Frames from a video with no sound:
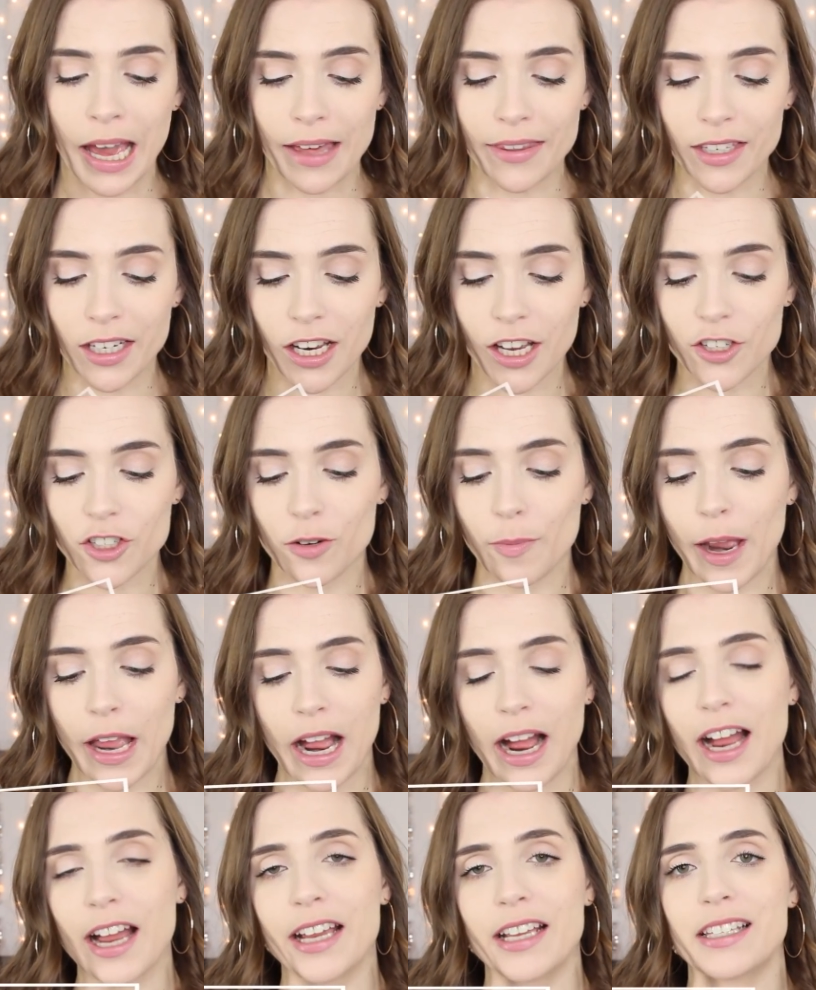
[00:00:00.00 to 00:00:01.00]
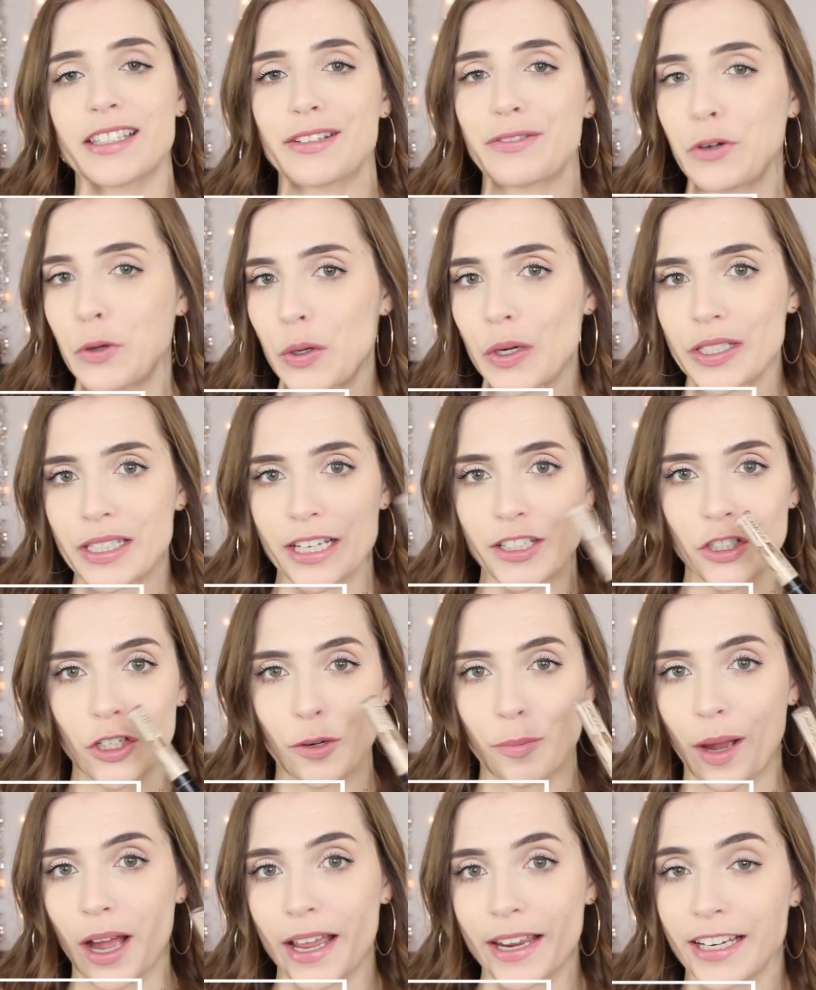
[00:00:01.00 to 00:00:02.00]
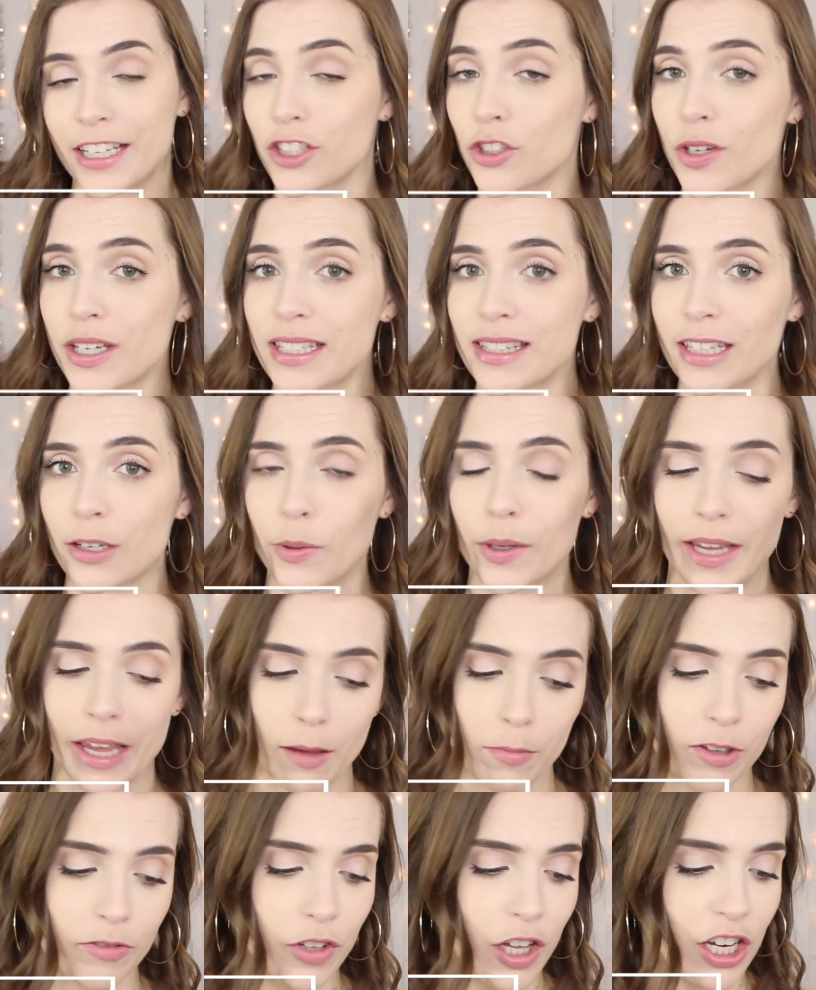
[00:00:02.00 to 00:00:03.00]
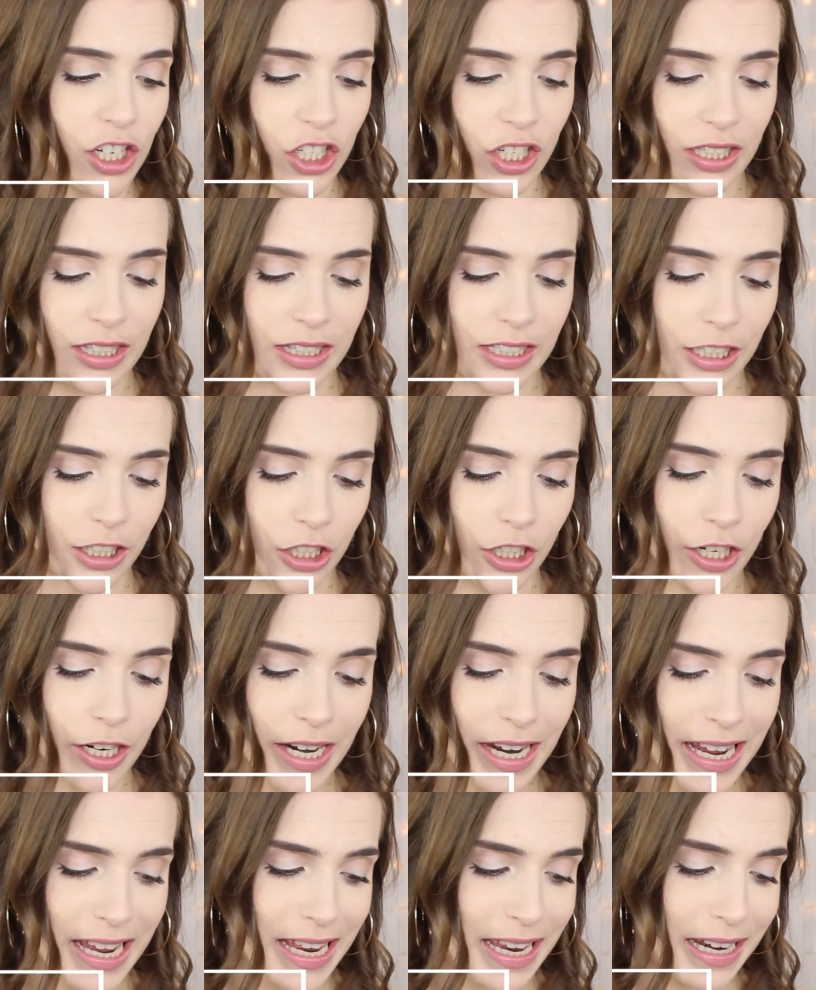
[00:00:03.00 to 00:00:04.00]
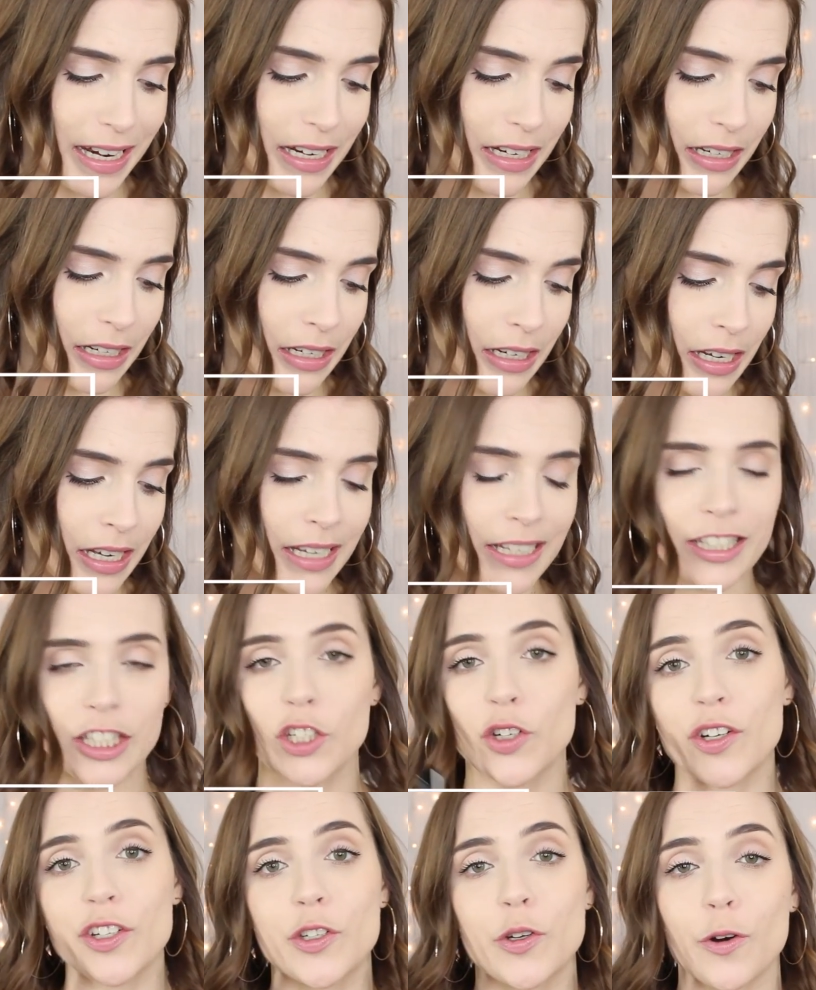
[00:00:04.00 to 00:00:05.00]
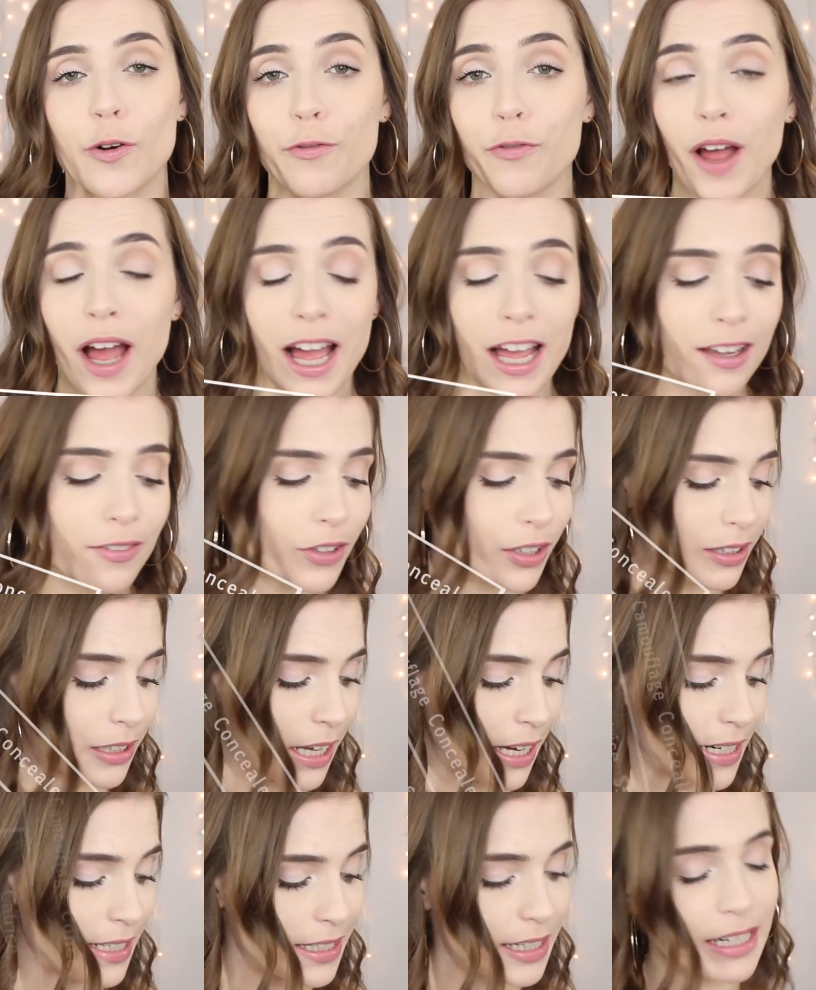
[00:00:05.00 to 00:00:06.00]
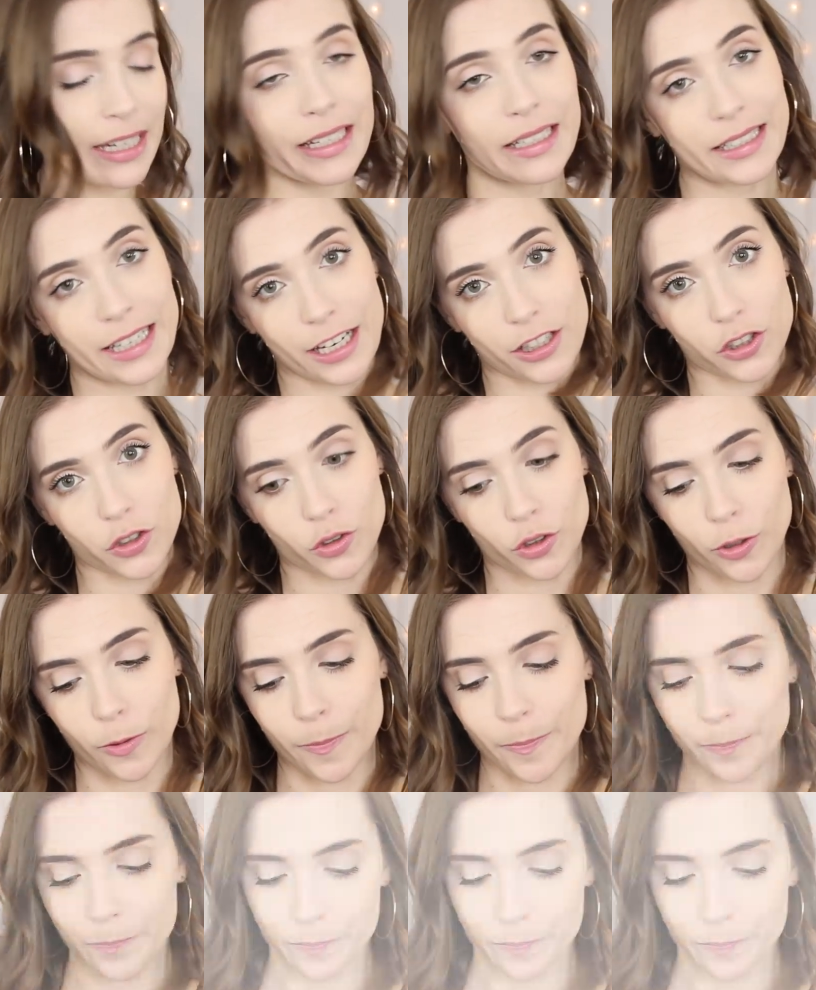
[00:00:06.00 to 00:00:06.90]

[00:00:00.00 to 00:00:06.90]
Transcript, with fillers: And then under my eyes, of course, I took my Catrice Liquid Camouflage Concealer in 005 Light Natural